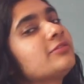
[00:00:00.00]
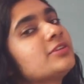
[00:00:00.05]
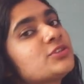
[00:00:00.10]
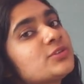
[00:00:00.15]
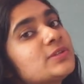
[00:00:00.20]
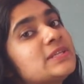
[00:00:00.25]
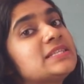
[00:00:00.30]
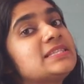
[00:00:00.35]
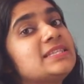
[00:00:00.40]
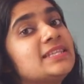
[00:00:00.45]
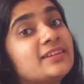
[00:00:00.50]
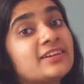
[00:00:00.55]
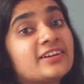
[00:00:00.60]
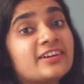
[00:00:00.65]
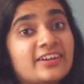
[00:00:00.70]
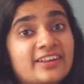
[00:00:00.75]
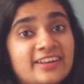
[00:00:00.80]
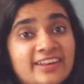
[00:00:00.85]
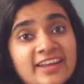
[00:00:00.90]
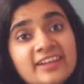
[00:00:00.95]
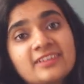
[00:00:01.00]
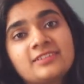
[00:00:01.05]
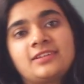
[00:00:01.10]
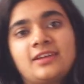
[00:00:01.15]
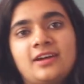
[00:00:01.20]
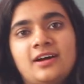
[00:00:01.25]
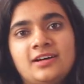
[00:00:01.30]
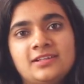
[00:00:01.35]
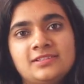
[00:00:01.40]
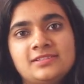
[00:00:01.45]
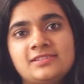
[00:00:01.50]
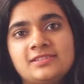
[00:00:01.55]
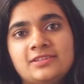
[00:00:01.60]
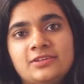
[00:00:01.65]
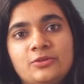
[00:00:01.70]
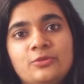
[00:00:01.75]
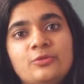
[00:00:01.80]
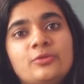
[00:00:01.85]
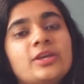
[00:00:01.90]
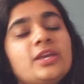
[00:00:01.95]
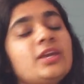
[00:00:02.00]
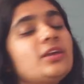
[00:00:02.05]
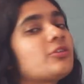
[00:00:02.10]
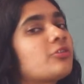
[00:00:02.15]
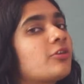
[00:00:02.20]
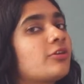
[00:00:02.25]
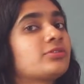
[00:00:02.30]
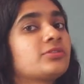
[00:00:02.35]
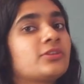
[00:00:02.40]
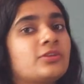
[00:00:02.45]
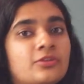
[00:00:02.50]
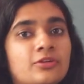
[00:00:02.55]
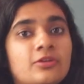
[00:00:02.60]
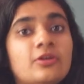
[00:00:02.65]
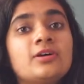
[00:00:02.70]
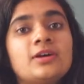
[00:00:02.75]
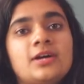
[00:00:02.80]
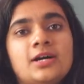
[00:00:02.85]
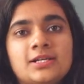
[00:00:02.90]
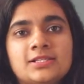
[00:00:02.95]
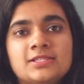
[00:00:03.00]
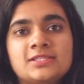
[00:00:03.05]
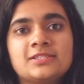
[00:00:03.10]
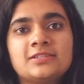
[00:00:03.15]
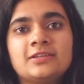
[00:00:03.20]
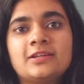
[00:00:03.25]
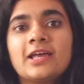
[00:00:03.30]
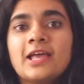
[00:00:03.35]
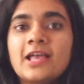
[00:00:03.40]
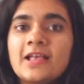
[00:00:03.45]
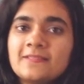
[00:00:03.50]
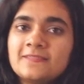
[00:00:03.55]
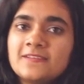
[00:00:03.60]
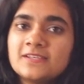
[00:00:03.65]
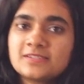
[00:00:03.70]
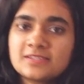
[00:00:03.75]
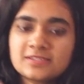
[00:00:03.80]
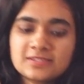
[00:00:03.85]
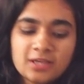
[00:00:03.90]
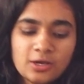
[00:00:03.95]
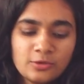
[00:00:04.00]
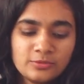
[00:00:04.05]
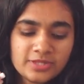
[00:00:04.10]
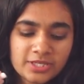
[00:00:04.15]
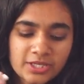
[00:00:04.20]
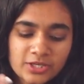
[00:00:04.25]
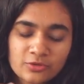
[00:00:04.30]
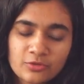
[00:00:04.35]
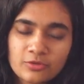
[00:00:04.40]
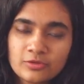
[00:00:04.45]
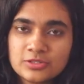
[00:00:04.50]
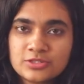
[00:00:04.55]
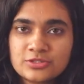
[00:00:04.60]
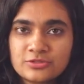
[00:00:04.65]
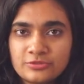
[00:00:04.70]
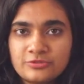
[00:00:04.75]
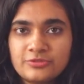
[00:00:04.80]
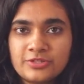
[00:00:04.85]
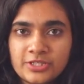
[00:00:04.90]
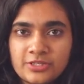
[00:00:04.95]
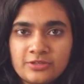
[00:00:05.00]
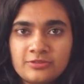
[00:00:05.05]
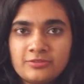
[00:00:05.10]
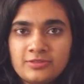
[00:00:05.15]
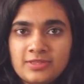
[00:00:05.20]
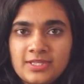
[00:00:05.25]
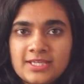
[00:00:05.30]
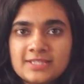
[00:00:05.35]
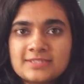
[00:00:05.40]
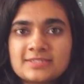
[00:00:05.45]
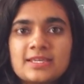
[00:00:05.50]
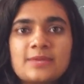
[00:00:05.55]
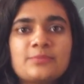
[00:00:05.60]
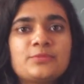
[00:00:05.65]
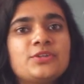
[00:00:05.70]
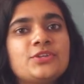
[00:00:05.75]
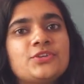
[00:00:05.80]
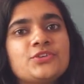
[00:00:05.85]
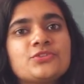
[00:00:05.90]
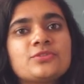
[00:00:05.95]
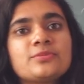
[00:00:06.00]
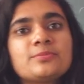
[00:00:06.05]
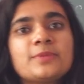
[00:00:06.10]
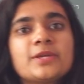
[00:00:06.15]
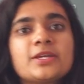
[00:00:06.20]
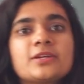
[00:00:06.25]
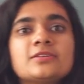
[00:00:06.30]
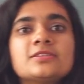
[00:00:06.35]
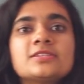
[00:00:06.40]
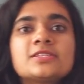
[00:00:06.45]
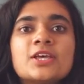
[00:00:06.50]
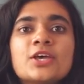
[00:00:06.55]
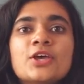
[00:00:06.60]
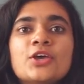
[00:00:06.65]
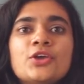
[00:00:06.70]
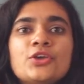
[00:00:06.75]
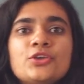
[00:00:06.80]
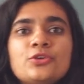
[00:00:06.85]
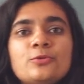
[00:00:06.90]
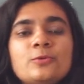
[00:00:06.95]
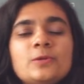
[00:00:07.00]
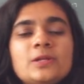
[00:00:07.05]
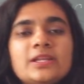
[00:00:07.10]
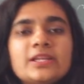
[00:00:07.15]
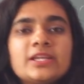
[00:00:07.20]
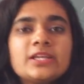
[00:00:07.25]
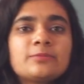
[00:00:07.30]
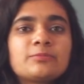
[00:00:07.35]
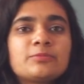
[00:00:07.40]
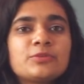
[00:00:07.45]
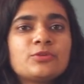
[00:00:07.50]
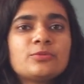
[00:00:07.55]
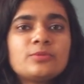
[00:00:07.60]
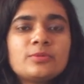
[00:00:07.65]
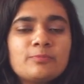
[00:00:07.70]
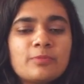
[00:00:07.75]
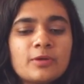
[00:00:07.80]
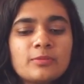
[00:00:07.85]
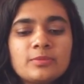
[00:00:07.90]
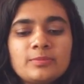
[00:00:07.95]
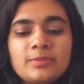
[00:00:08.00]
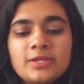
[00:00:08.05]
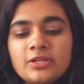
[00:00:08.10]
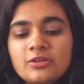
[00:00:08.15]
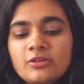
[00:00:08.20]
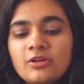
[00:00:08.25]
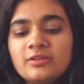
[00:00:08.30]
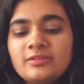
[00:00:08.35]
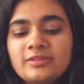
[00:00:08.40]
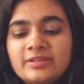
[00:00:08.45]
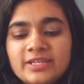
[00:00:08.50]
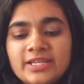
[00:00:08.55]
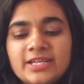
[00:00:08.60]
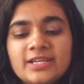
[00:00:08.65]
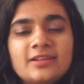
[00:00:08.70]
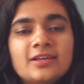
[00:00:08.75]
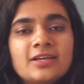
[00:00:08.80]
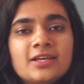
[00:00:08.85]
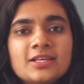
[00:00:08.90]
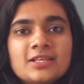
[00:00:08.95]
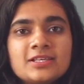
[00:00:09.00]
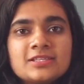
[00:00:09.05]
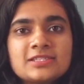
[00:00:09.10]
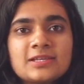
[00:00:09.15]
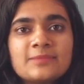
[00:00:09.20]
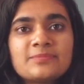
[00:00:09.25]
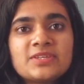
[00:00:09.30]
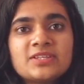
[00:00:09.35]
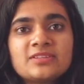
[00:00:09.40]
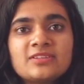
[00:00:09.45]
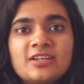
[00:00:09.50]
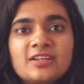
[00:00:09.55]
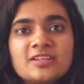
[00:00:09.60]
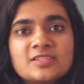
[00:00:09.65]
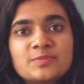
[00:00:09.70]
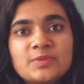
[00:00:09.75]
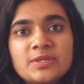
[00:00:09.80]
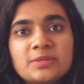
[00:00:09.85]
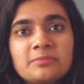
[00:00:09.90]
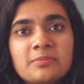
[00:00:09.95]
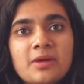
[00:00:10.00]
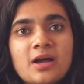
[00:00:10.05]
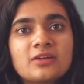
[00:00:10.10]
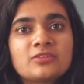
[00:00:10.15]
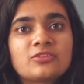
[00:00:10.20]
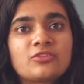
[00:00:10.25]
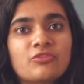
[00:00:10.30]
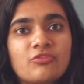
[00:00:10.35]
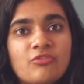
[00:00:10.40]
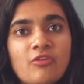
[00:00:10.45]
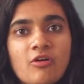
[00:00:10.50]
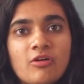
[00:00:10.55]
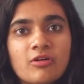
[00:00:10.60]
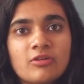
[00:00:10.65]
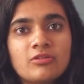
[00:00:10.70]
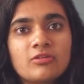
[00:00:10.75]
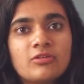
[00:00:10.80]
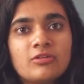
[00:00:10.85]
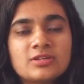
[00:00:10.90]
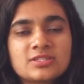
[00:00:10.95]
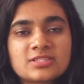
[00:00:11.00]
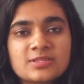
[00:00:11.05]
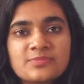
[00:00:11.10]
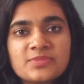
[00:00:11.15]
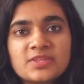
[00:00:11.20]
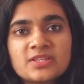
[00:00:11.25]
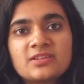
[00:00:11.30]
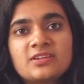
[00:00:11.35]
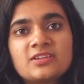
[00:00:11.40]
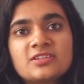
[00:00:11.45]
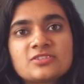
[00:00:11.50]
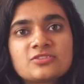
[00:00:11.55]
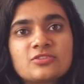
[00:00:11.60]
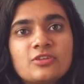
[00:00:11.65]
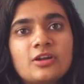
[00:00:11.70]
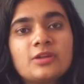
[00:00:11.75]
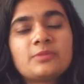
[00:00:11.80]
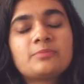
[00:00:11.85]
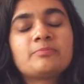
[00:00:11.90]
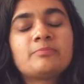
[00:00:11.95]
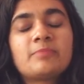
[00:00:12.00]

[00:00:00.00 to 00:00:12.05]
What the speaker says: which one is the correct answer, okay, not the wrong answer. This is how they can also trick you in the examination, because you will probably not read something that has been marked wrong or something that has not